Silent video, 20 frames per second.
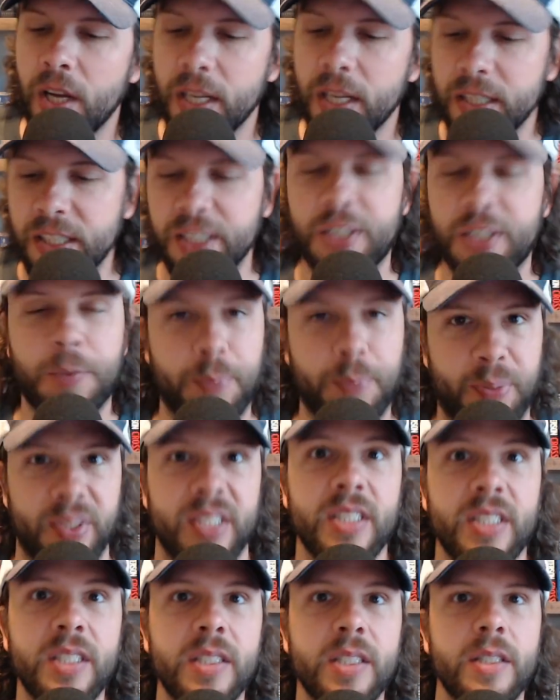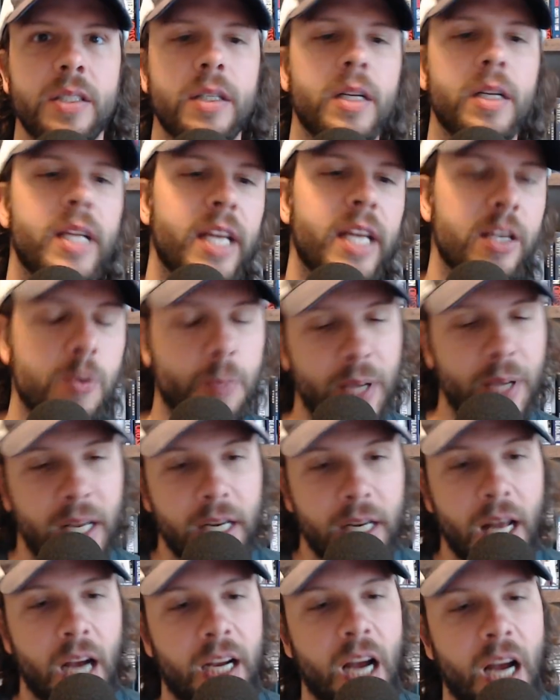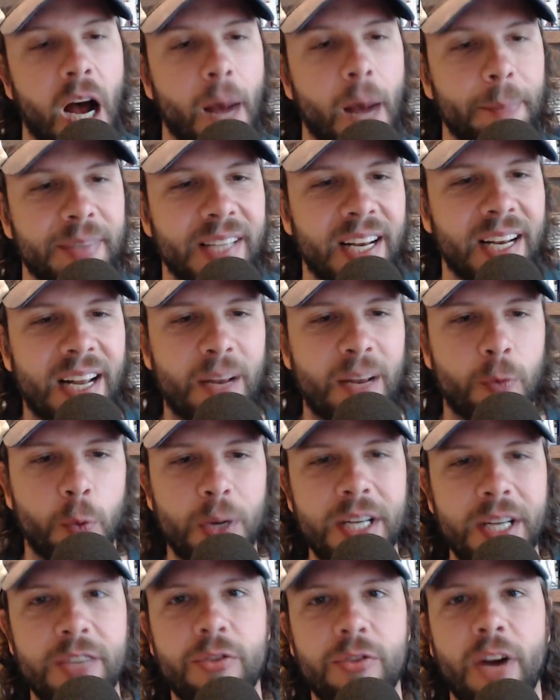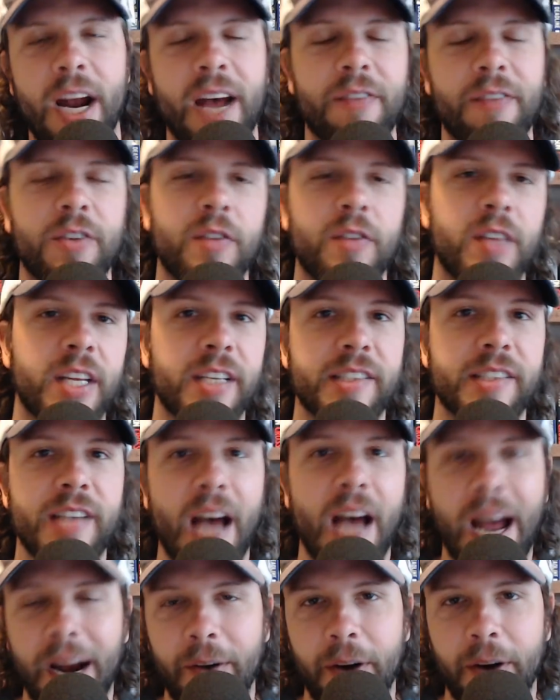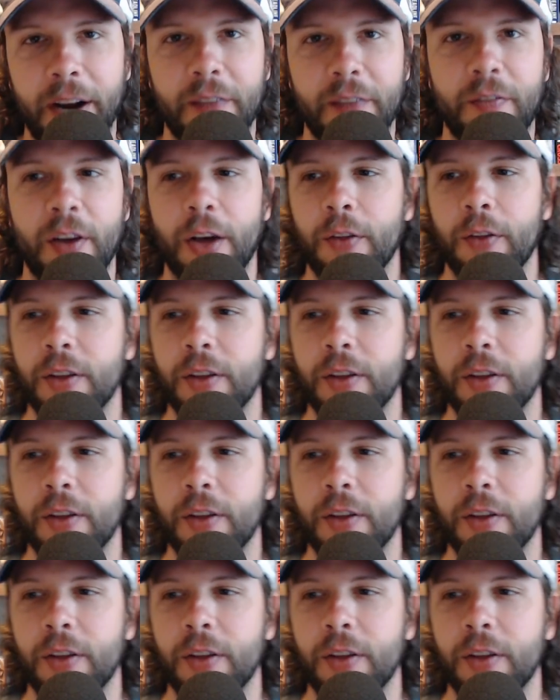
E S P N dot com did a redraft of the entire N F L.